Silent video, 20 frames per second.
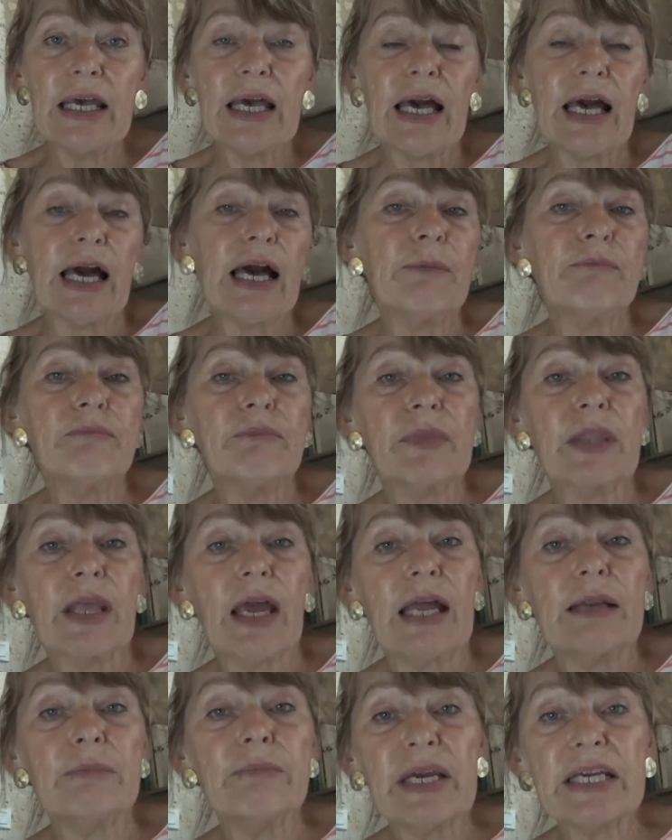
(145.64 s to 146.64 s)
and
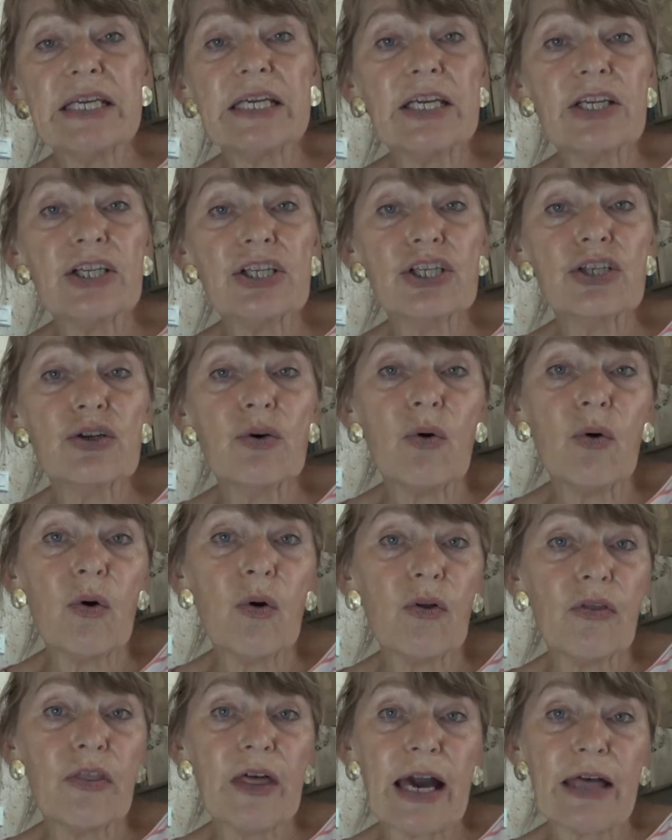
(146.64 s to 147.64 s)
making
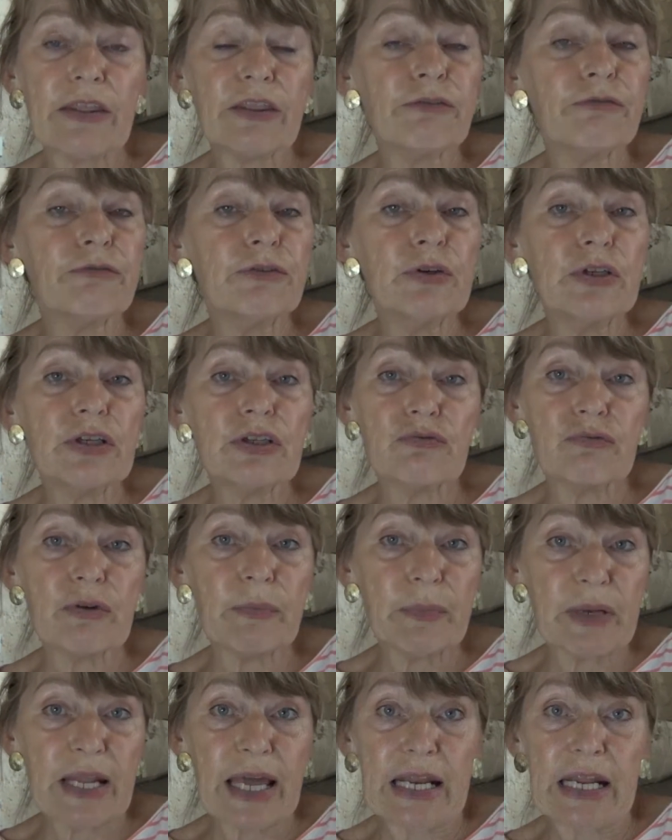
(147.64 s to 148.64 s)
sure that the food is
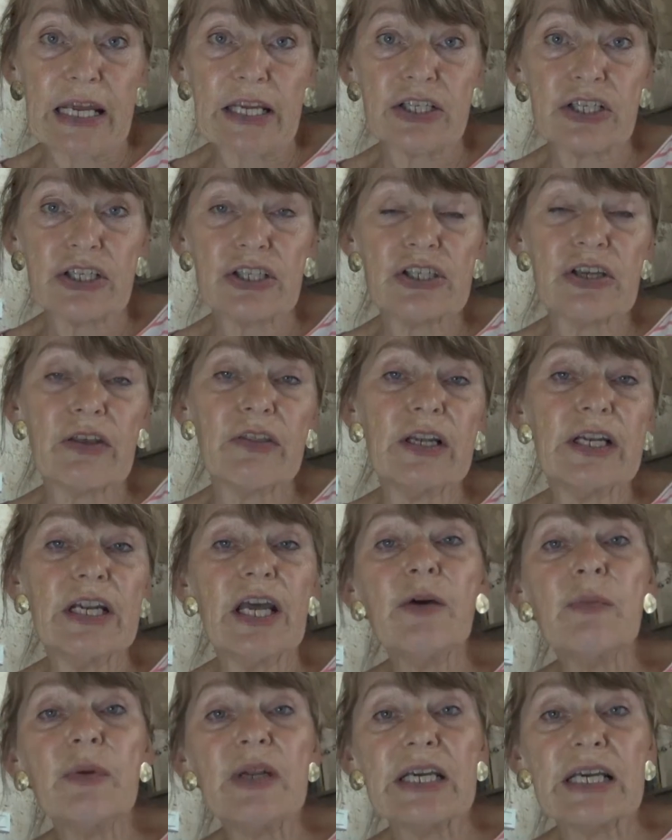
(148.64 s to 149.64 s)
replenished so that
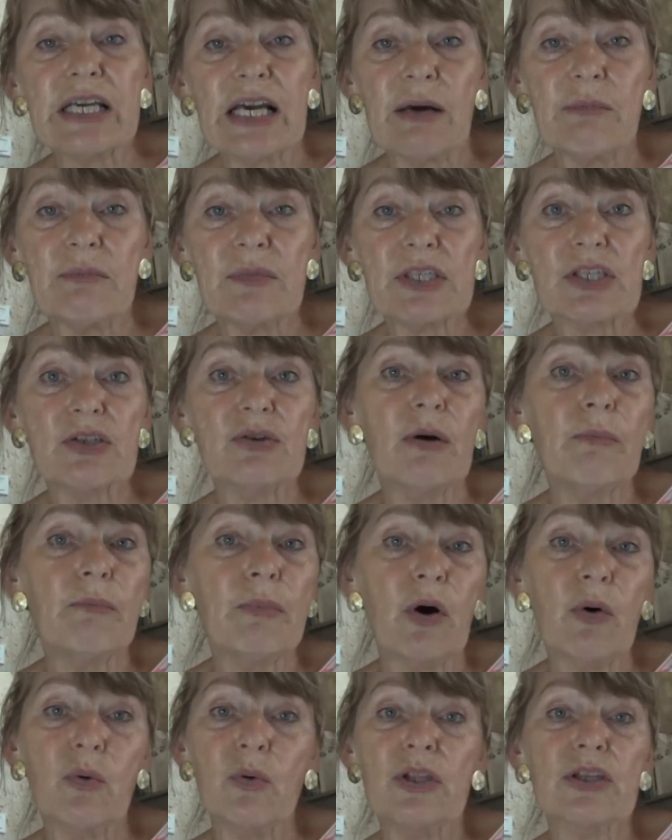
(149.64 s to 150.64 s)
nobody comes to a
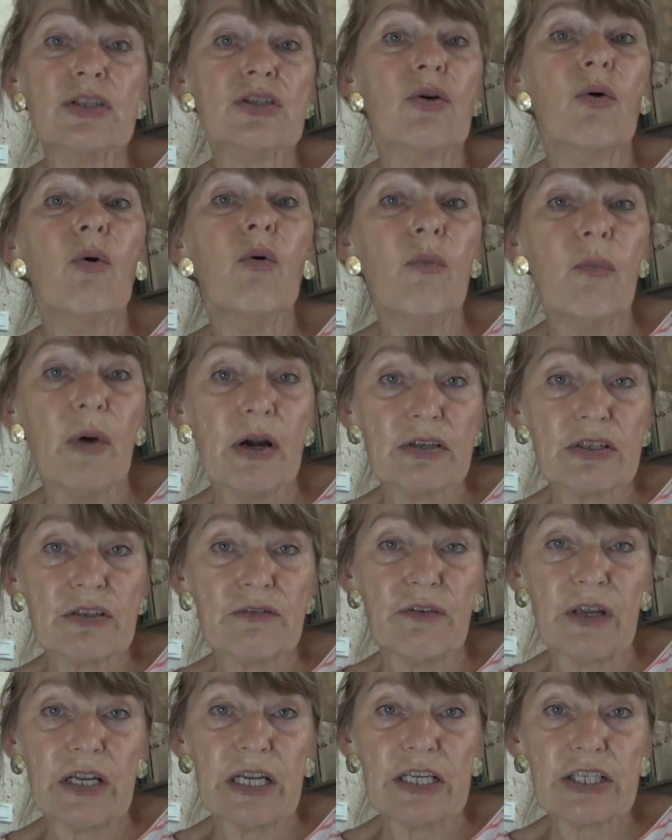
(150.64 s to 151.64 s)
bowl that's almost
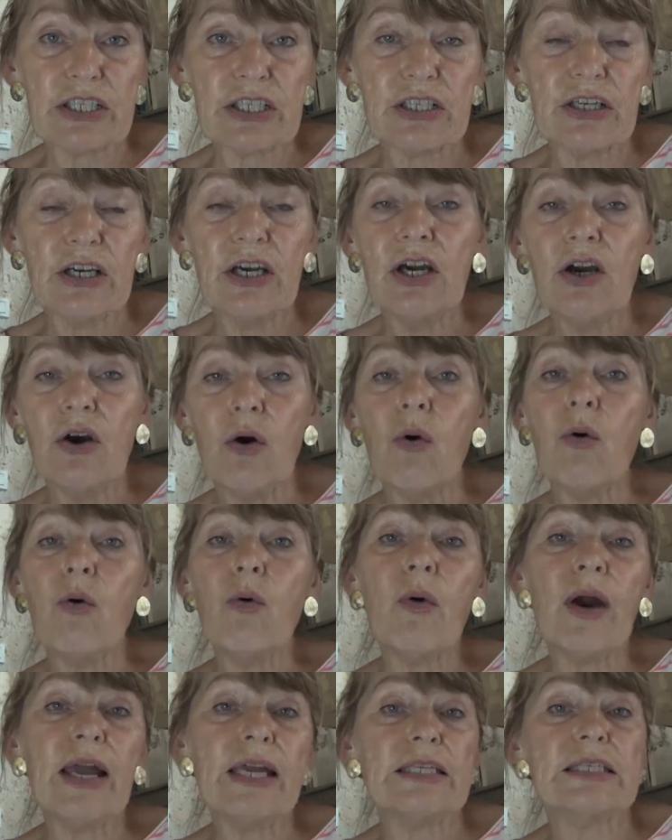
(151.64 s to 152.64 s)
finished.
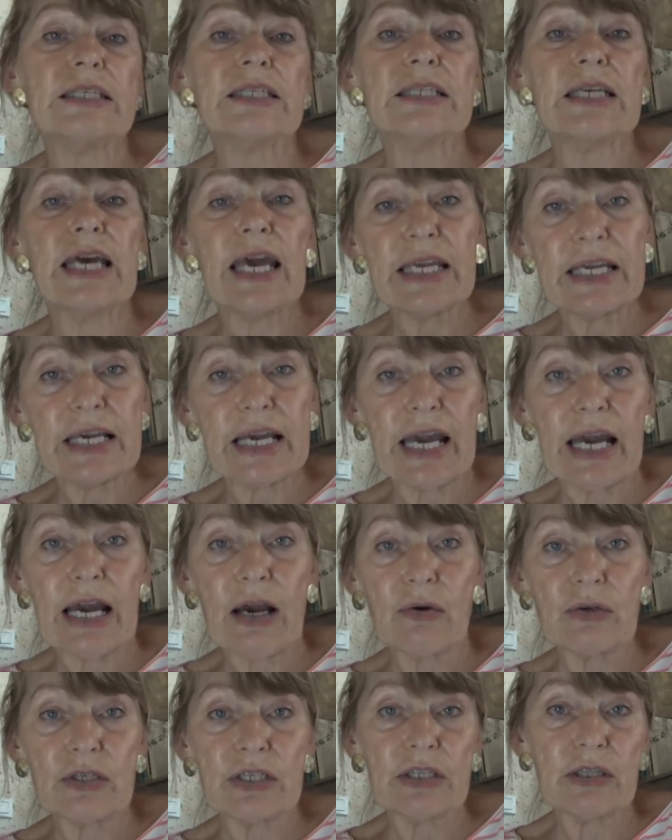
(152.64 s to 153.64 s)
Always take
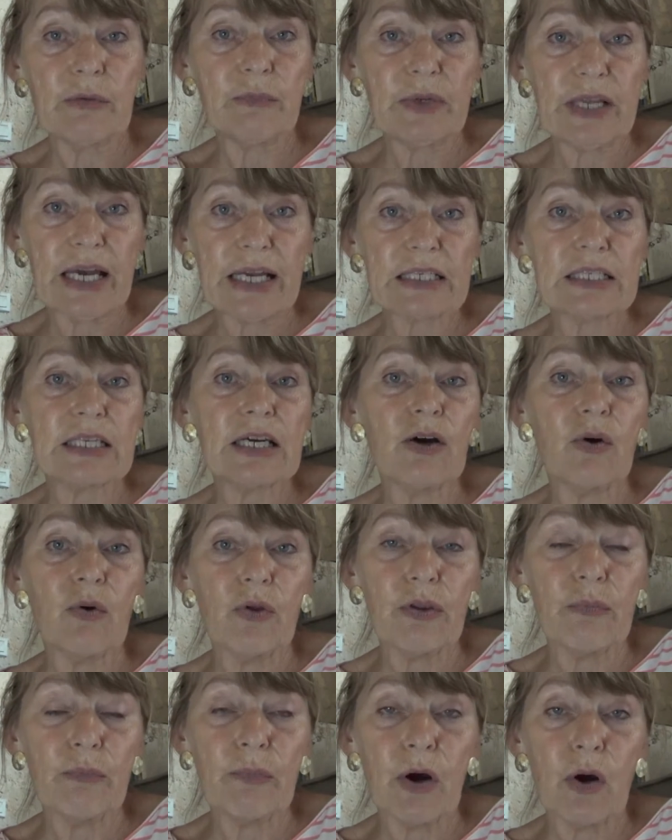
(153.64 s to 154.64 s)
out the platter or
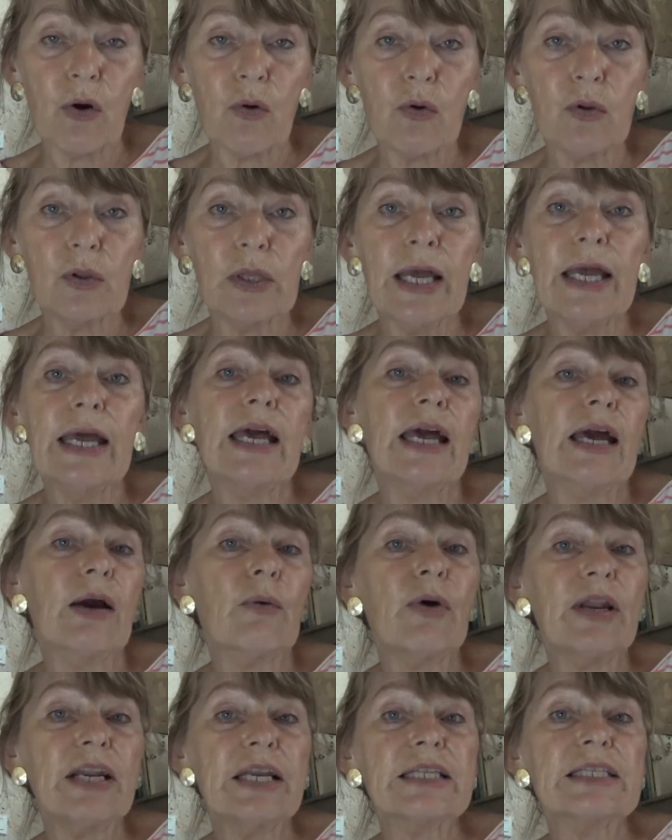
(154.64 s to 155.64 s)
the bowl
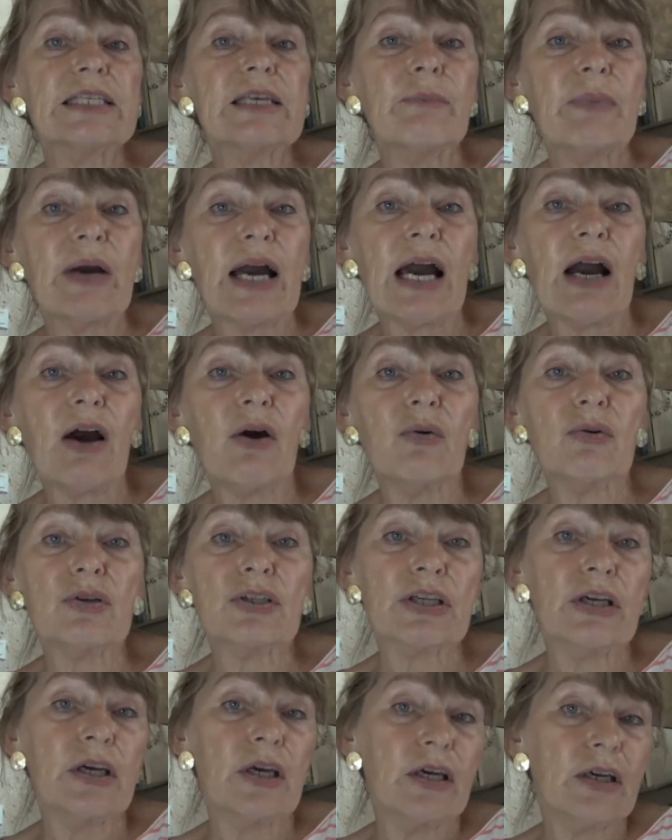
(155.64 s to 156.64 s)
when it's
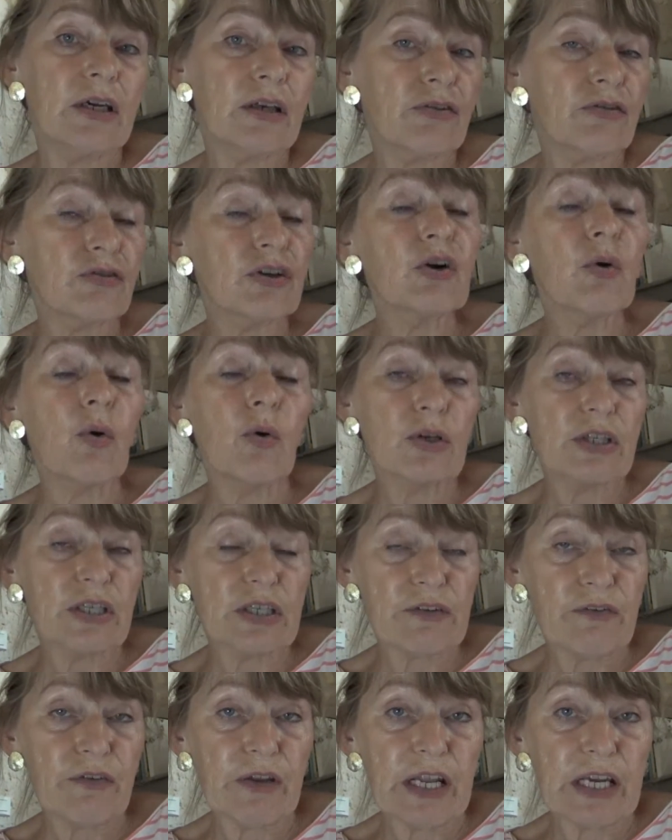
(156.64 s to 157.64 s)
about
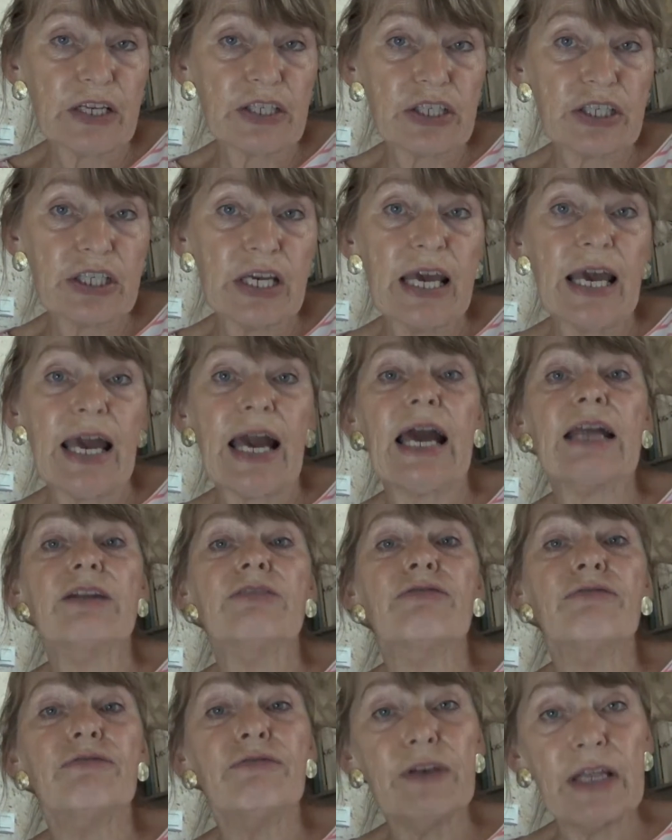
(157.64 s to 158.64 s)
3/4 finished and
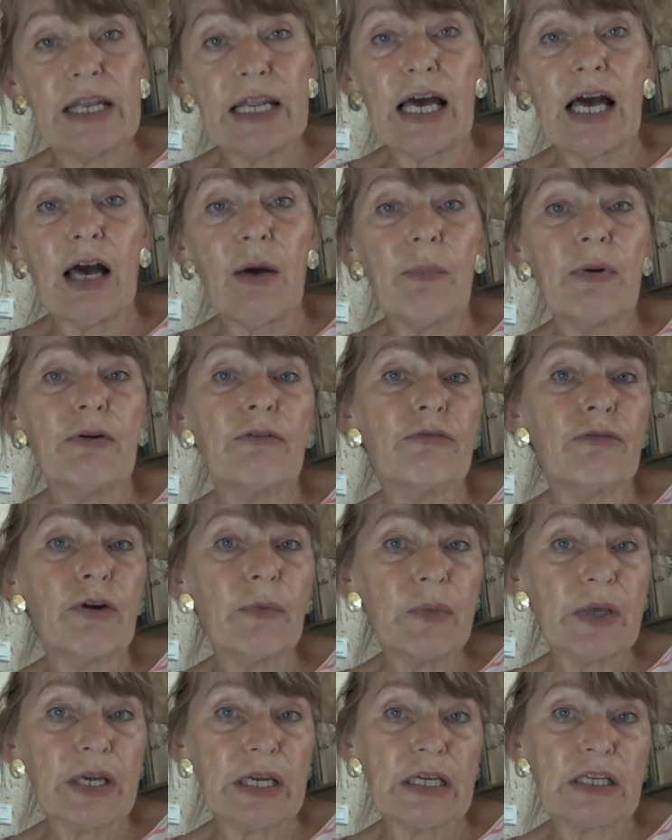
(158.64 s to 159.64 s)
fill up
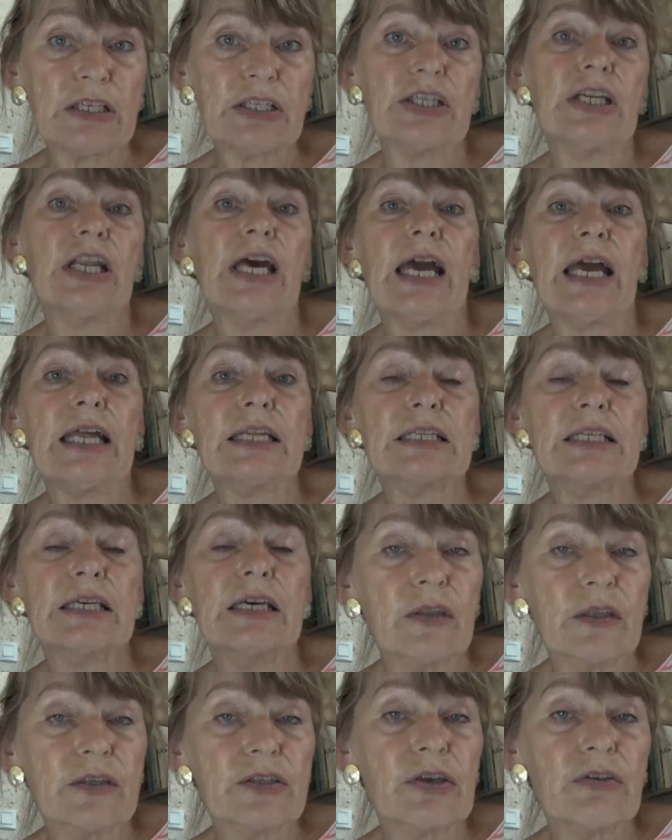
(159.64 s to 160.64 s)
from the kitchenette
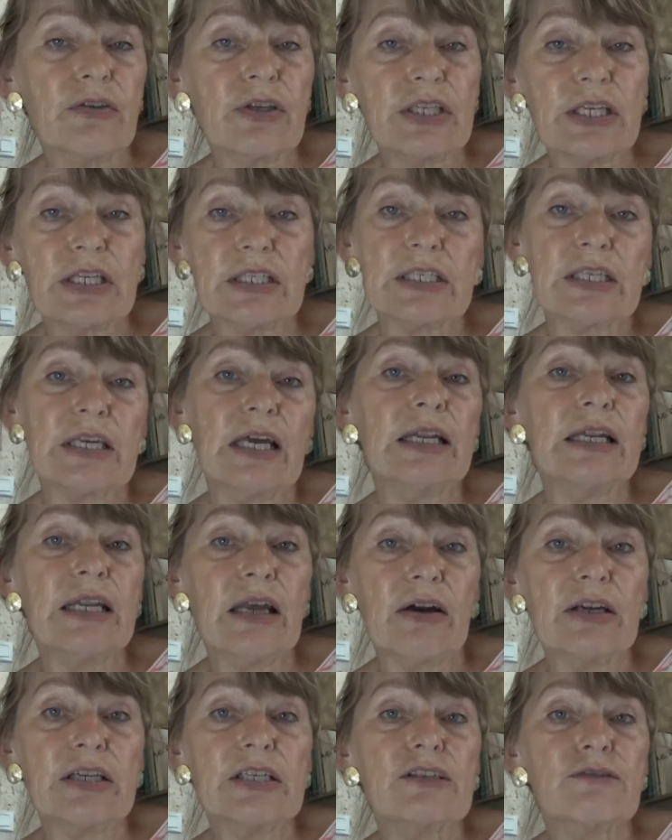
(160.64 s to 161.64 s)
so that it's a
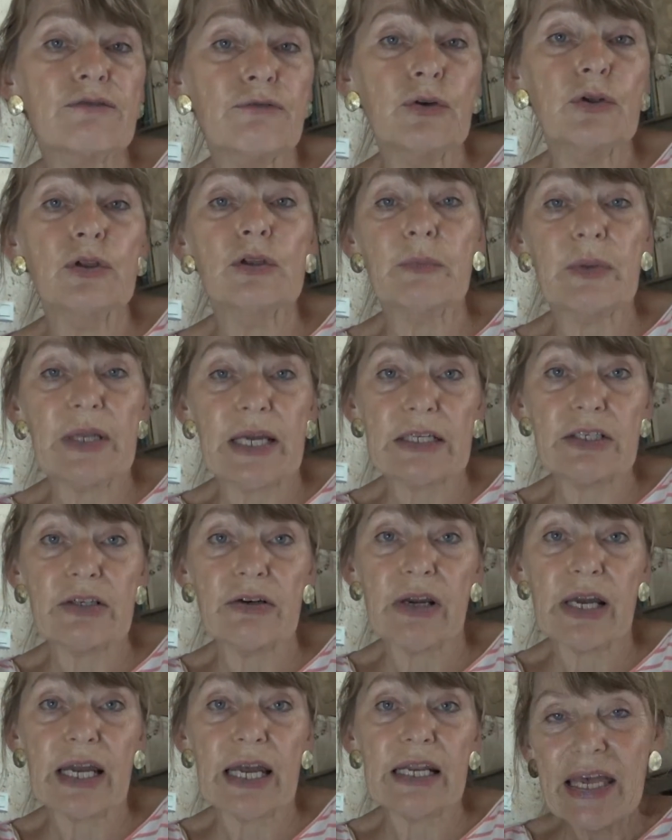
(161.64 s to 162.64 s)
nice full platter
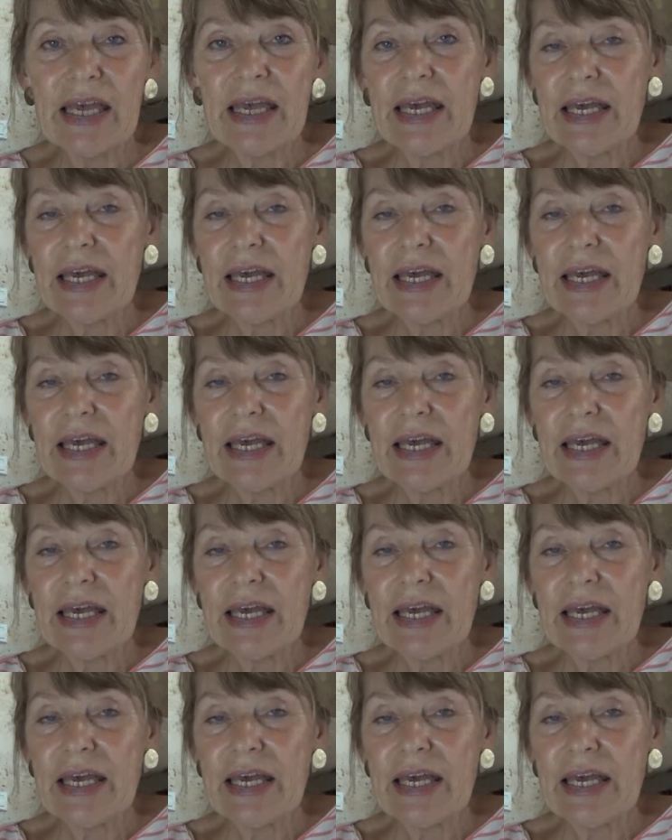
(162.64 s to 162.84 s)
again.